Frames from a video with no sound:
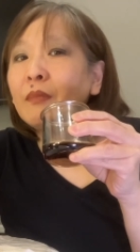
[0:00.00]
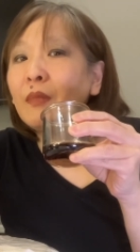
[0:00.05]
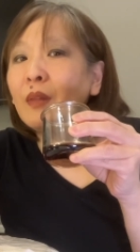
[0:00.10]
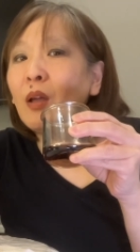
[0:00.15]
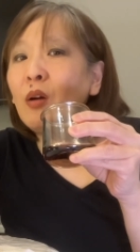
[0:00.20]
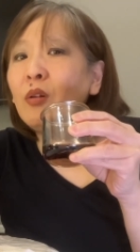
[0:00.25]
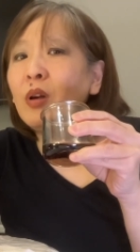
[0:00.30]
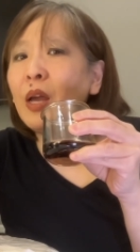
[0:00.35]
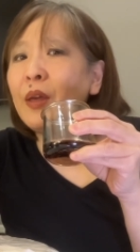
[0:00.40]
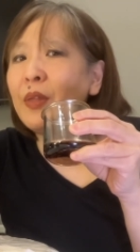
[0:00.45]

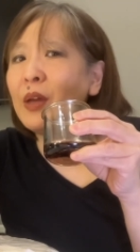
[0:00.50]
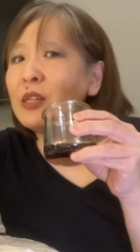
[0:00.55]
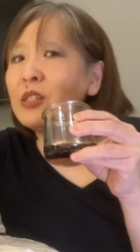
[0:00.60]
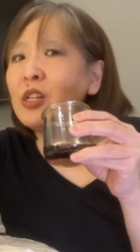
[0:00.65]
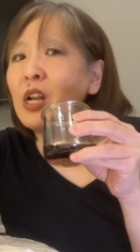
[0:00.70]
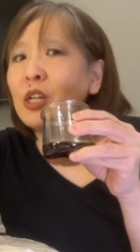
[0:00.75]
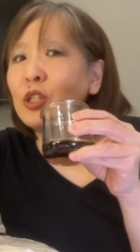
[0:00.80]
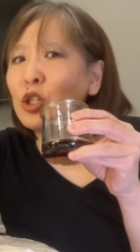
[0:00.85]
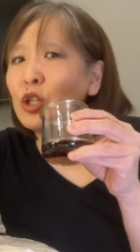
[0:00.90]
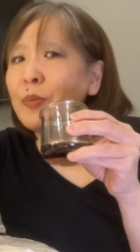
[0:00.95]
Okay, that's
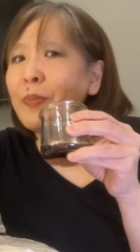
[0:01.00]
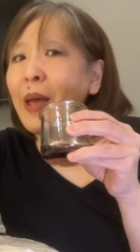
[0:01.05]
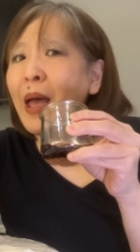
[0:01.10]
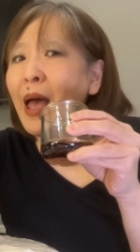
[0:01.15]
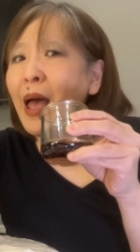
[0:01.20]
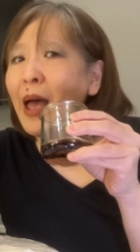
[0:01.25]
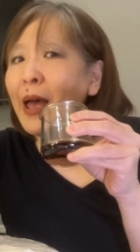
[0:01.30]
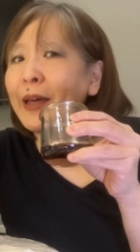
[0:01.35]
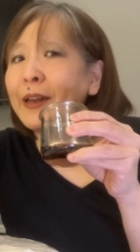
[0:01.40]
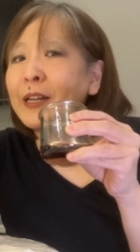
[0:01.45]
not too
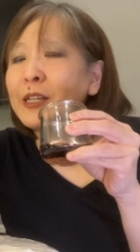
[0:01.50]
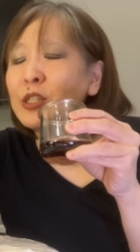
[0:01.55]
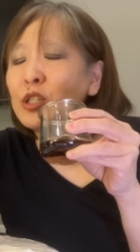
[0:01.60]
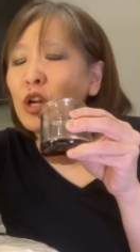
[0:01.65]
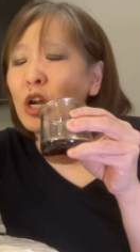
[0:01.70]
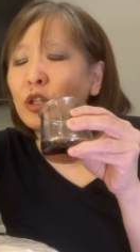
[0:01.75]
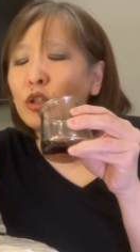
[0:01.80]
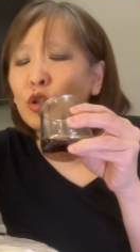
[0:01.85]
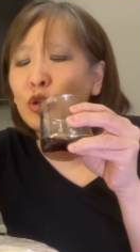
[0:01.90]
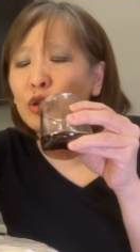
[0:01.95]
bad. It's
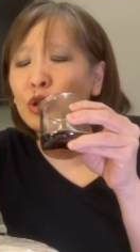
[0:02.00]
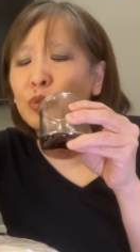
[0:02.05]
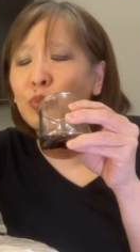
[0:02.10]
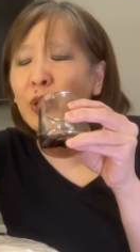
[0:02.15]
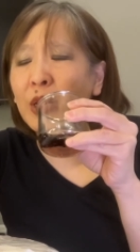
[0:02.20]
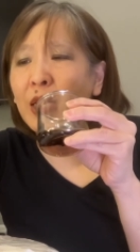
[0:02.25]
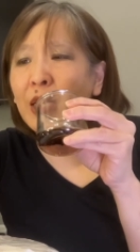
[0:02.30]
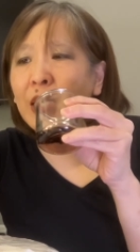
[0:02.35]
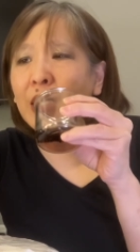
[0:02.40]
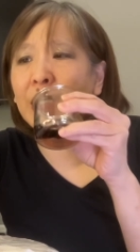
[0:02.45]
not too
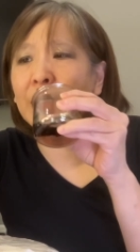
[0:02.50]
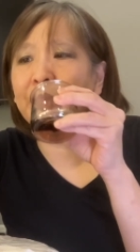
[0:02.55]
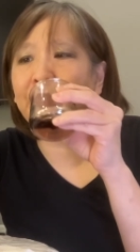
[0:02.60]
sweet.